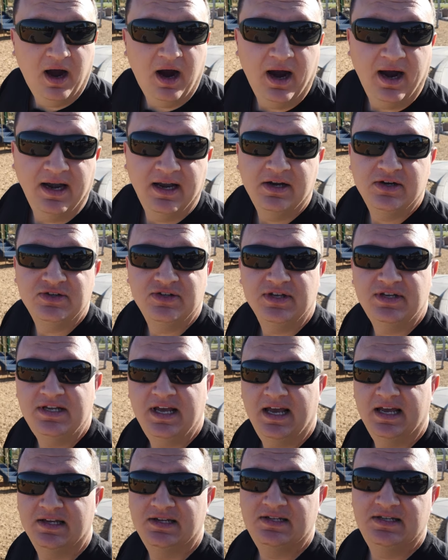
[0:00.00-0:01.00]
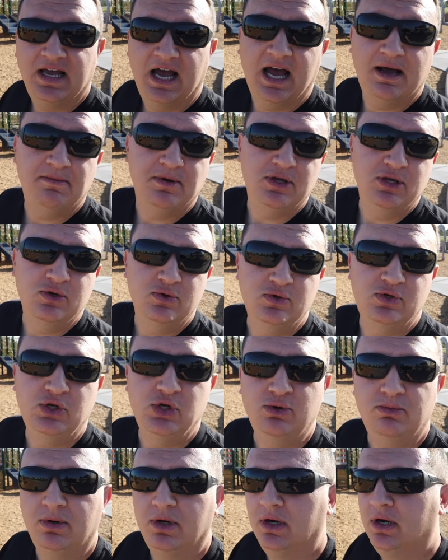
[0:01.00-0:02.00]
All right, here's the test. I'm a
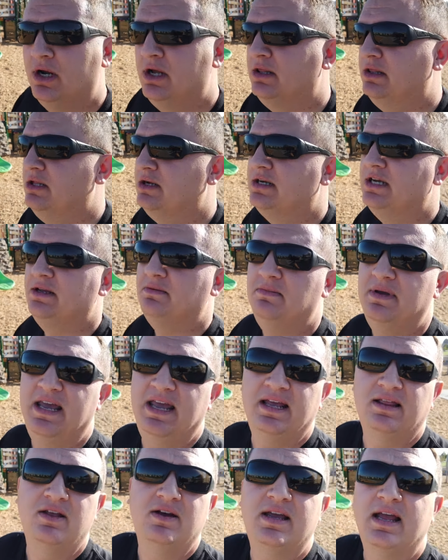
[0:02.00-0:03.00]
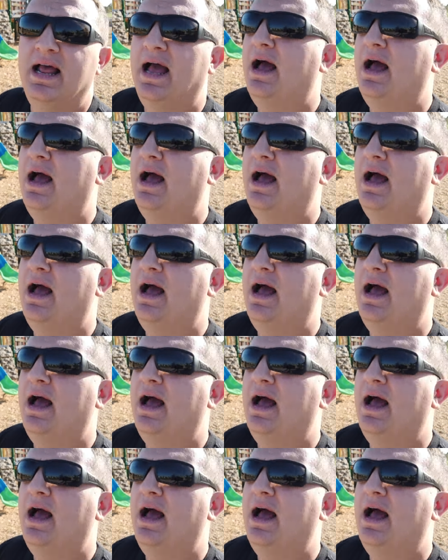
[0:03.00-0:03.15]
YouTuber. Look at me, look